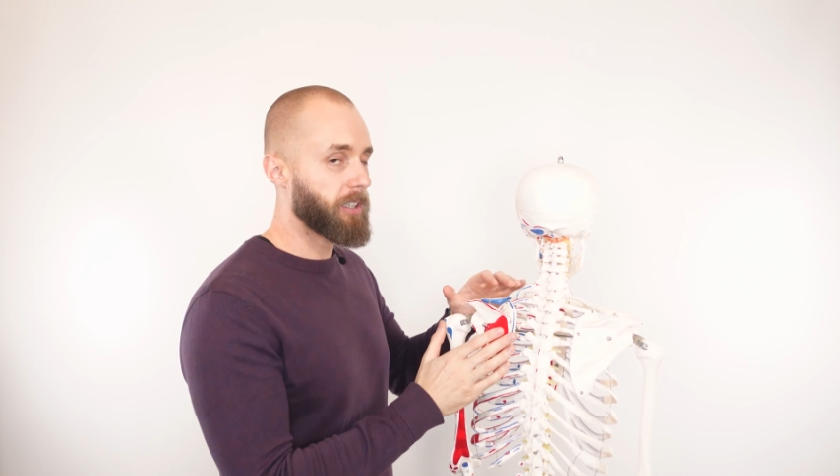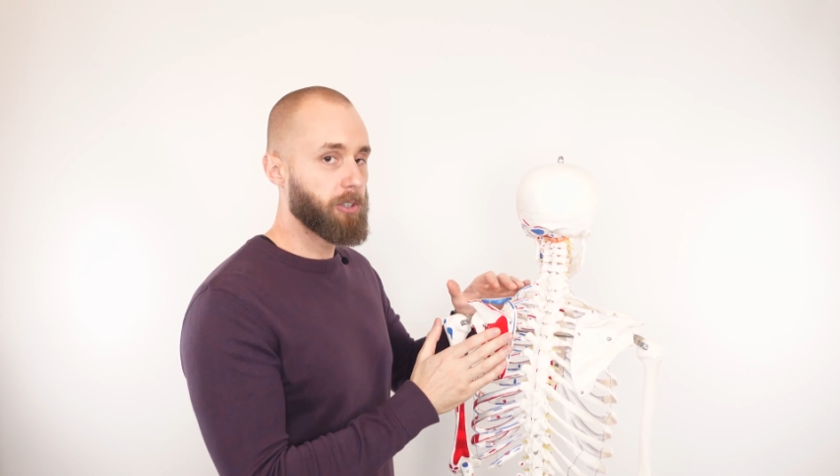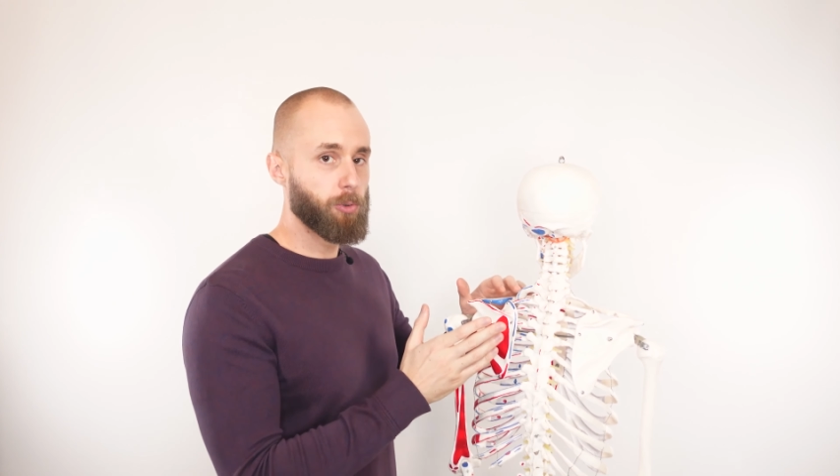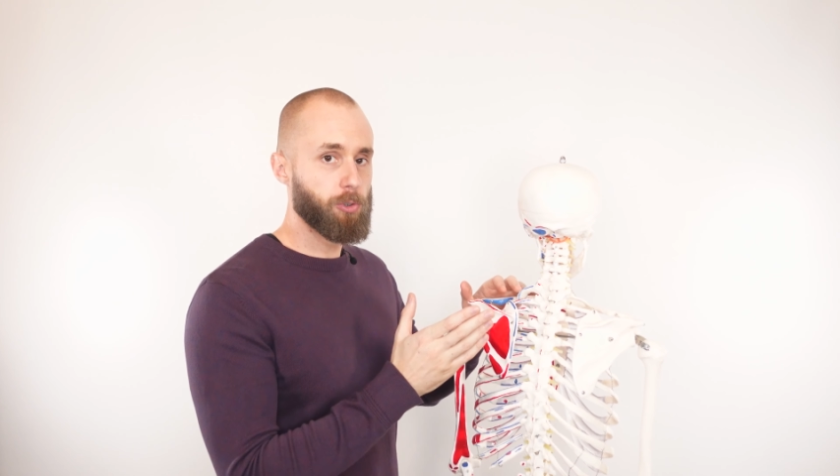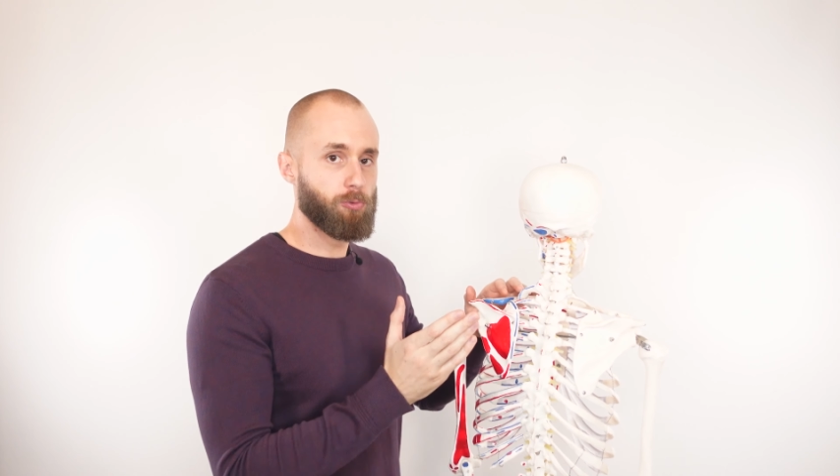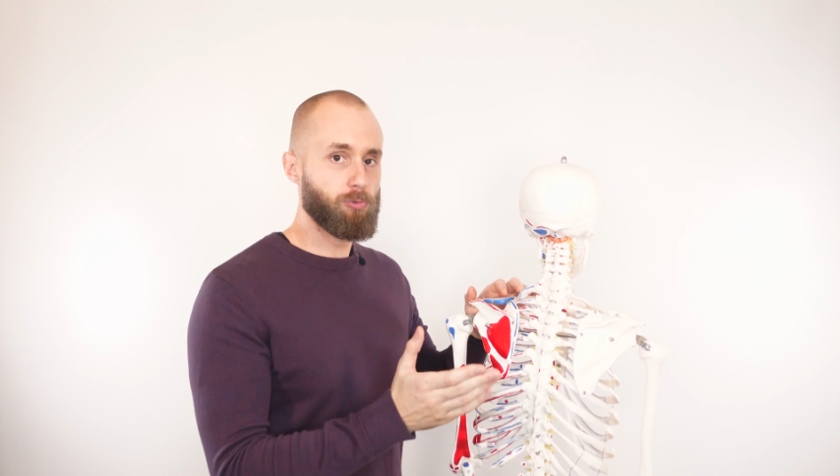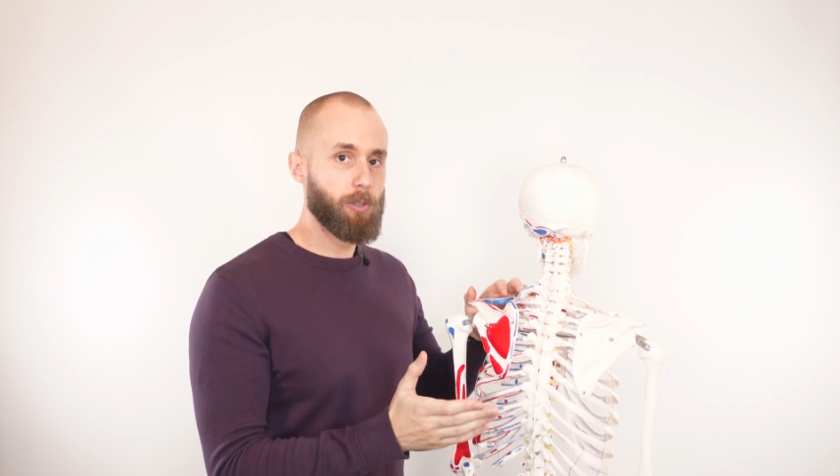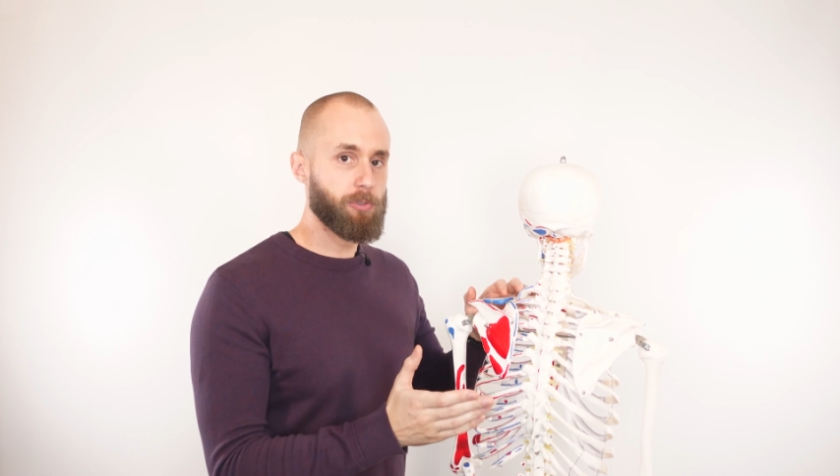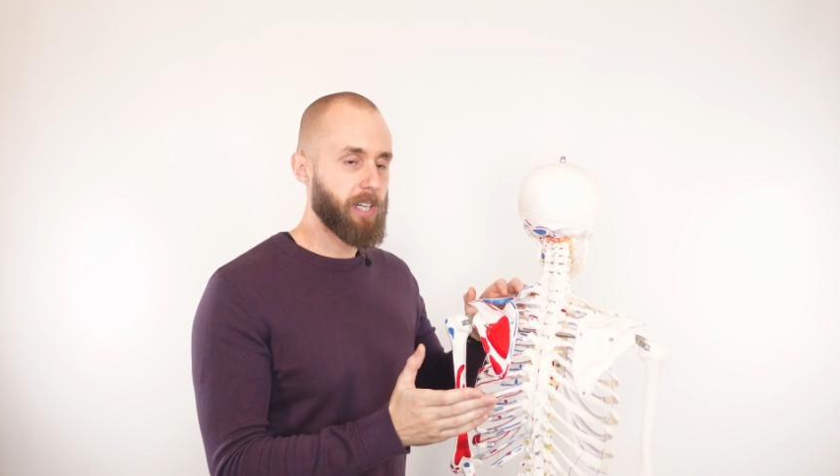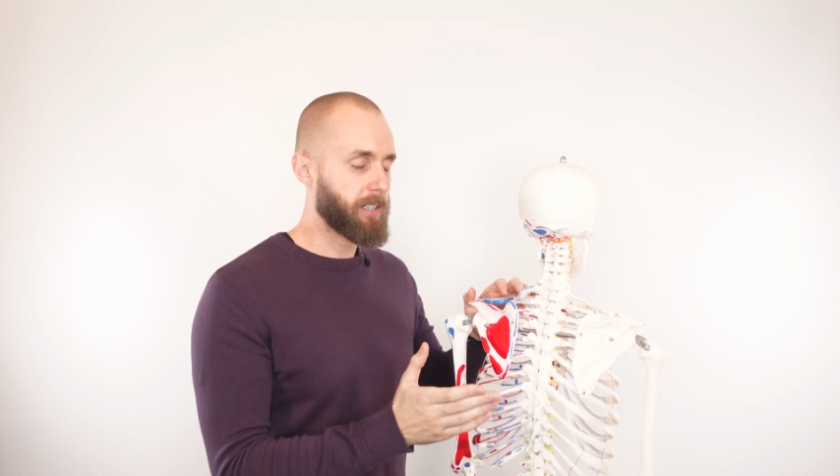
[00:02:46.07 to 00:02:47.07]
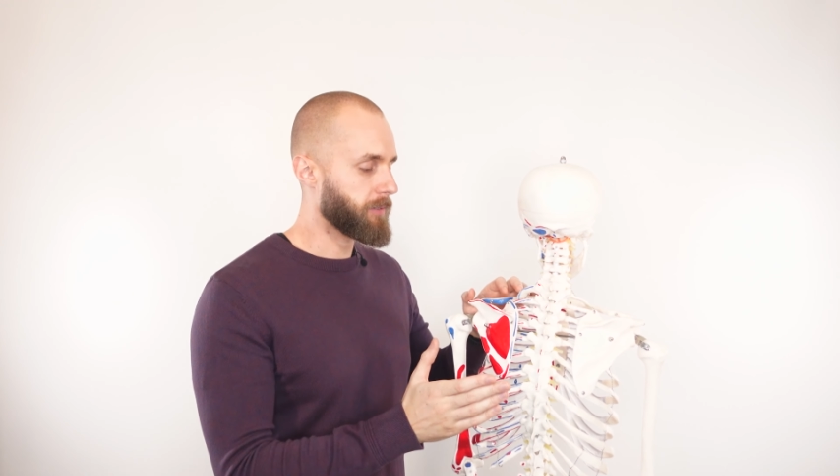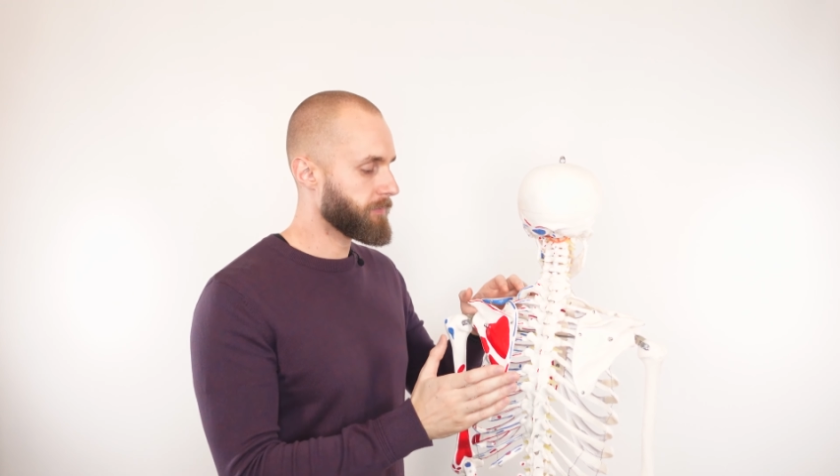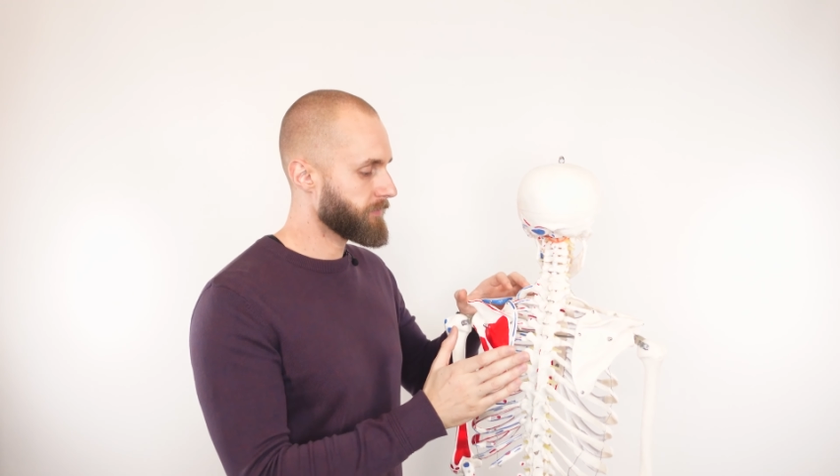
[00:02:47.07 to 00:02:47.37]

it can also rotate.